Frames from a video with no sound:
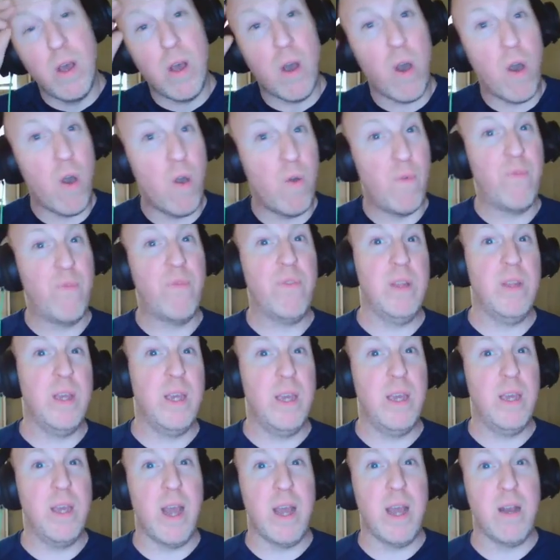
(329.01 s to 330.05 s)

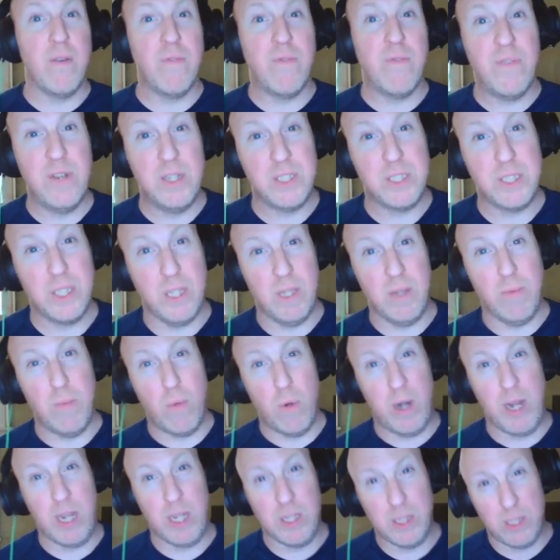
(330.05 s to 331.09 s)
Hopefully, I don't finish in the
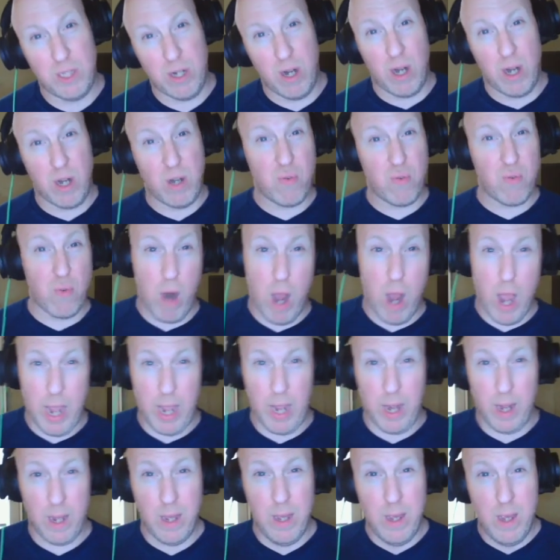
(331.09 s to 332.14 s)
morning and start
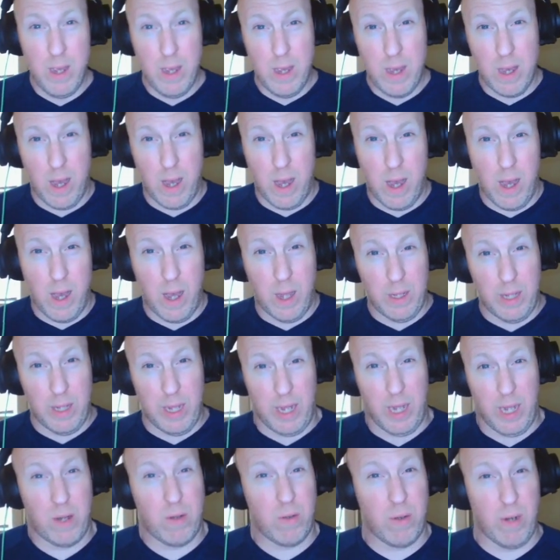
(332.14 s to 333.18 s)
crying
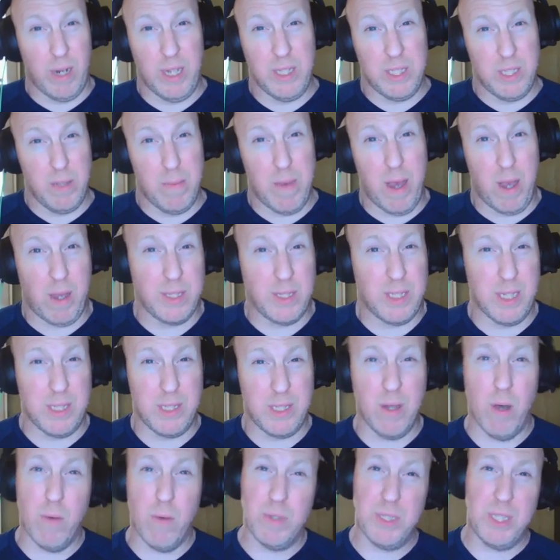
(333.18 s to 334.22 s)
like a crazy amount, because
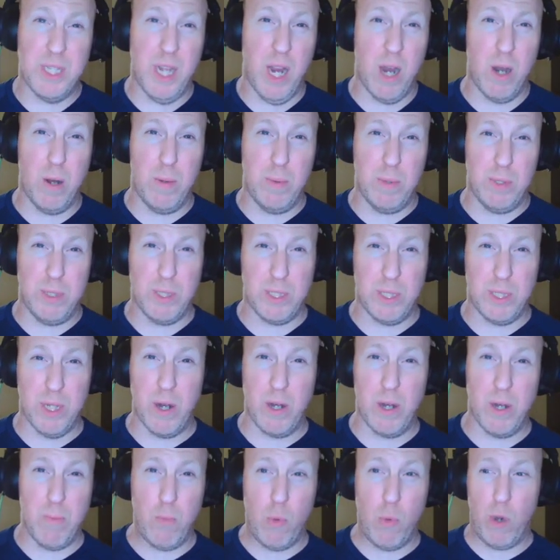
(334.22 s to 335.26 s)
that's always terrible to
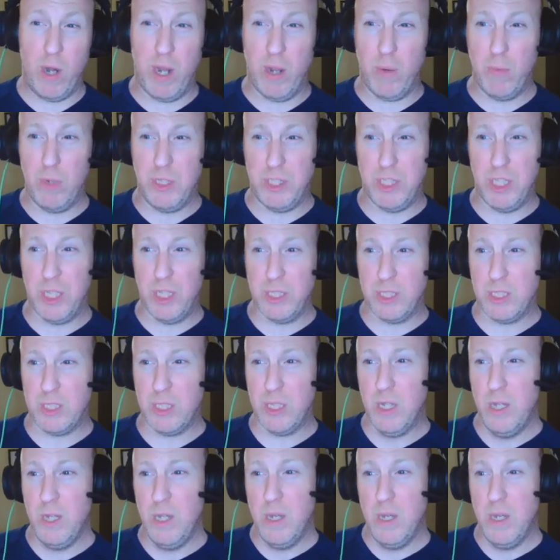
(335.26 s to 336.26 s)
start your morning with just